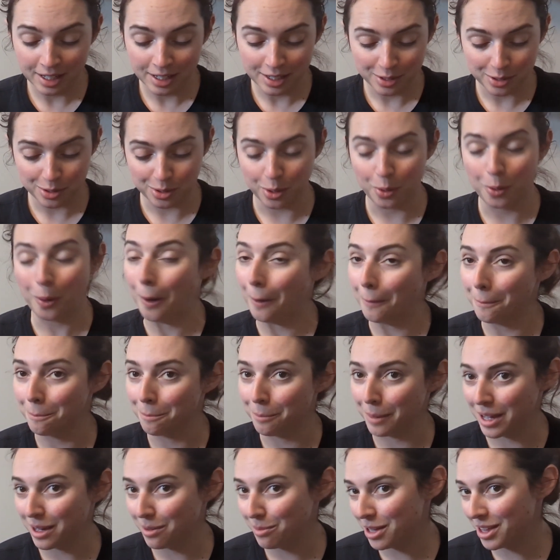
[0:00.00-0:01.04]
So
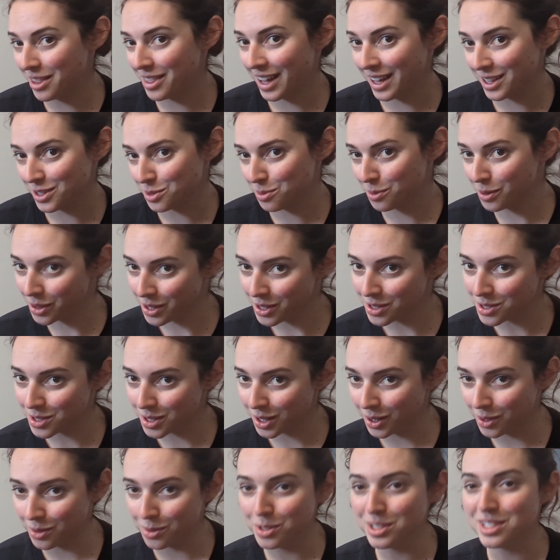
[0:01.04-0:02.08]
maybe that's where this
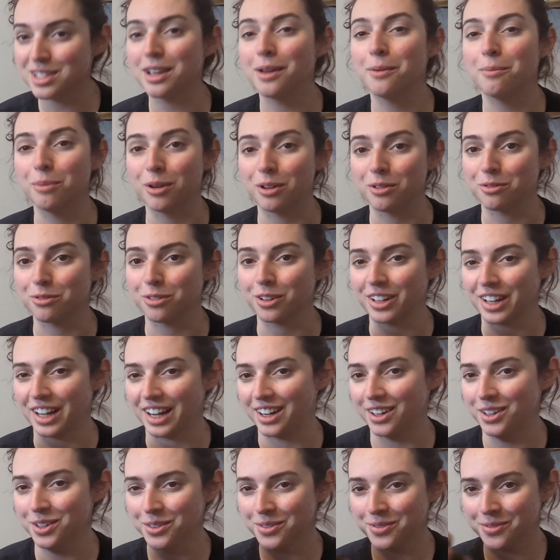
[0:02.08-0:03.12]
goes, but for
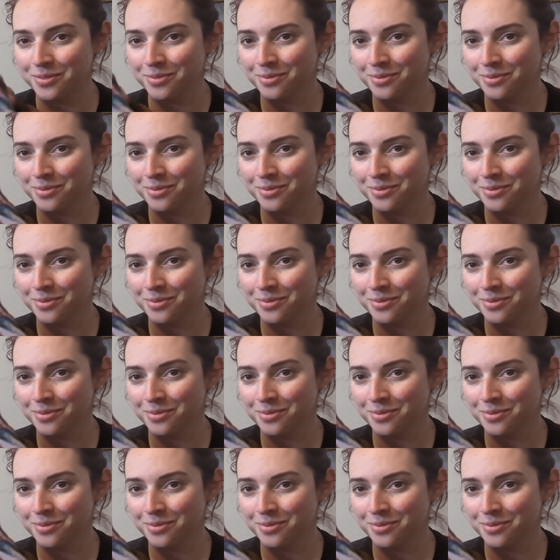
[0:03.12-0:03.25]
now,